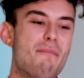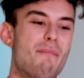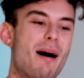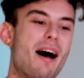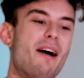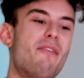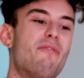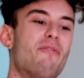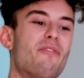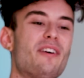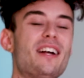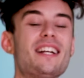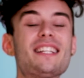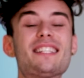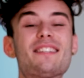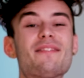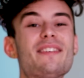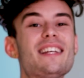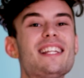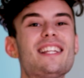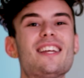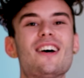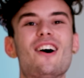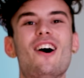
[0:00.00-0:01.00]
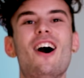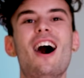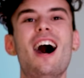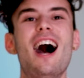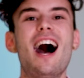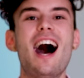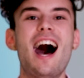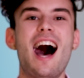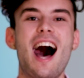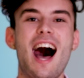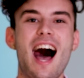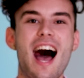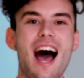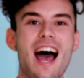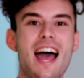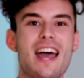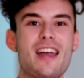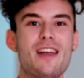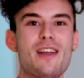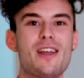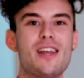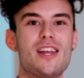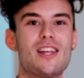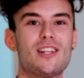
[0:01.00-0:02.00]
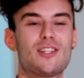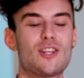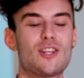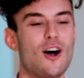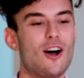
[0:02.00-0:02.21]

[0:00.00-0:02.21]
my first video, I